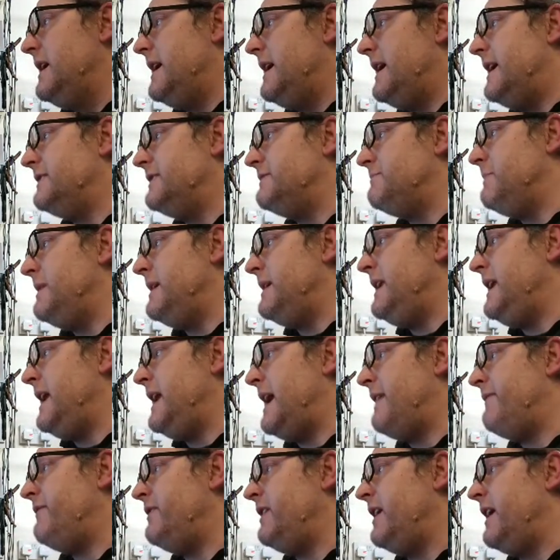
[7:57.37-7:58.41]
as many
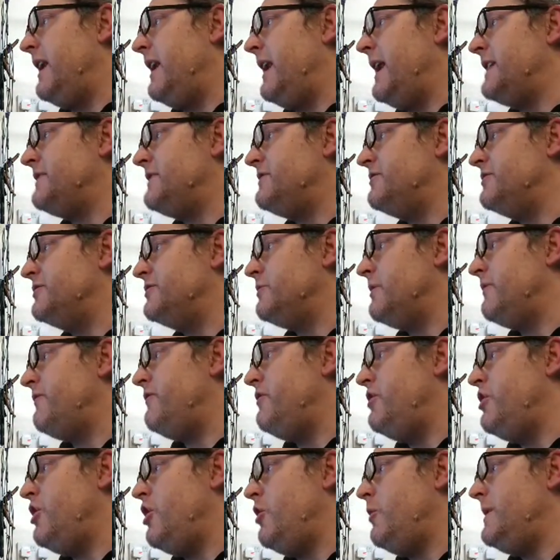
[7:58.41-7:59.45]
avid collectors who have
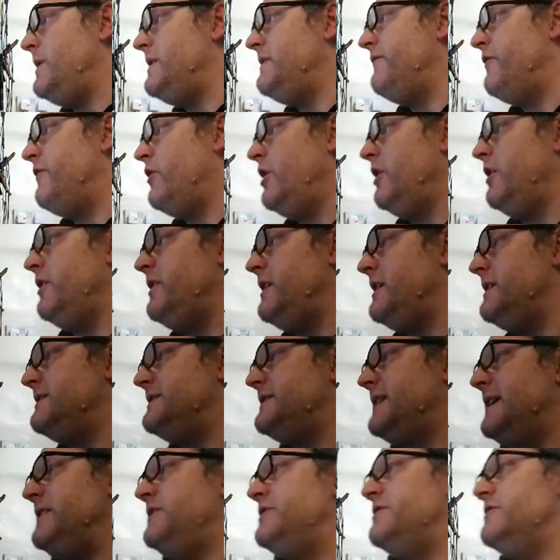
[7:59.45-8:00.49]
no violent
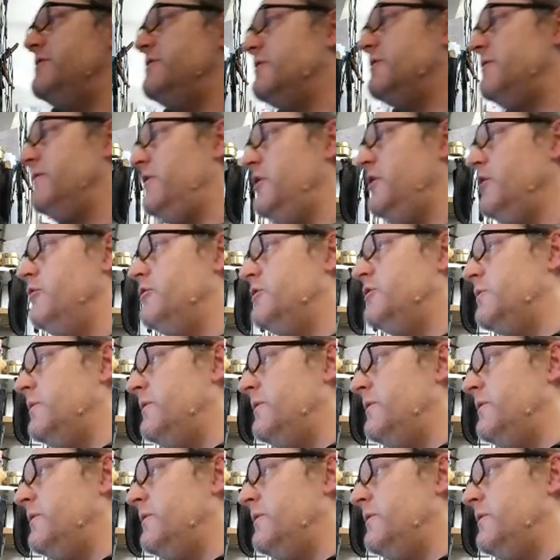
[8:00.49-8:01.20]
intentions of use